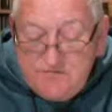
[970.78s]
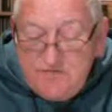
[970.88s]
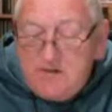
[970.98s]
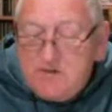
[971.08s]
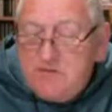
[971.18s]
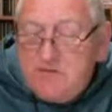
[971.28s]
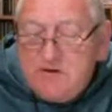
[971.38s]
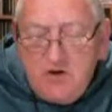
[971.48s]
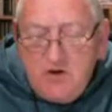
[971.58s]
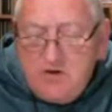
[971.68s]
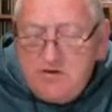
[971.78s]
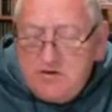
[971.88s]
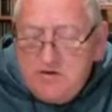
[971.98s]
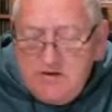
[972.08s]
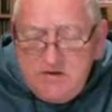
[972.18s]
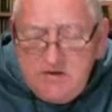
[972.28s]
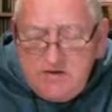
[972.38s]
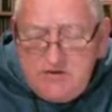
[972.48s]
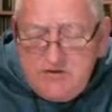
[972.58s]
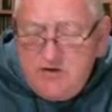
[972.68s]
Father, Mother God,
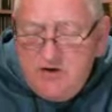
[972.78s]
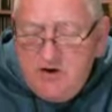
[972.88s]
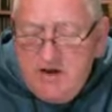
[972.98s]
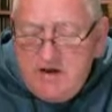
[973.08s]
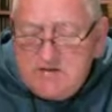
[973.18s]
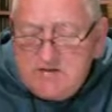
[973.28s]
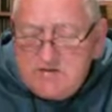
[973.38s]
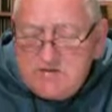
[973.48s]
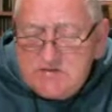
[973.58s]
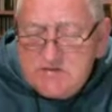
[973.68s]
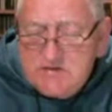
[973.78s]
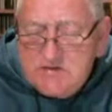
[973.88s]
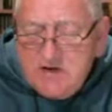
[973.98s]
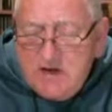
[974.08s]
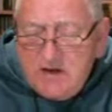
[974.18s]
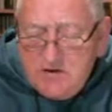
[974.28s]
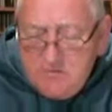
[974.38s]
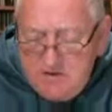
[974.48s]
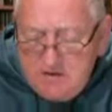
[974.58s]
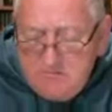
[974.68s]
into your hands I
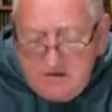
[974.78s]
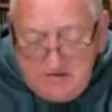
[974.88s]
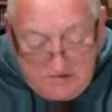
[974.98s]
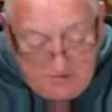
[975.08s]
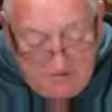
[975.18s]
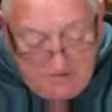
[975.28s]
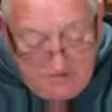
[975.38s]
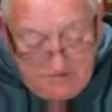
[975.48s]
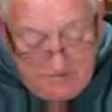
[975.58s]
commend my spirit.